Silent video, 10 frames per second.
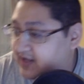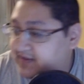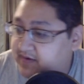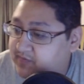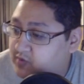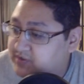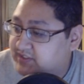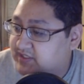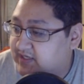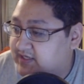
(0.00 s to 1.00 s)
And then, of course, she's
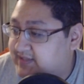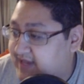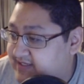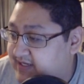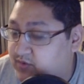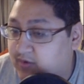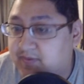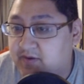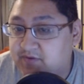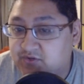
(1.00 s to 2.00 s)
going to get dex and quick
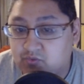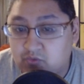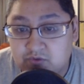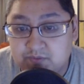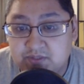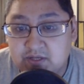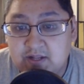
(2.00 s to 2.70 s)
beneficial orbs.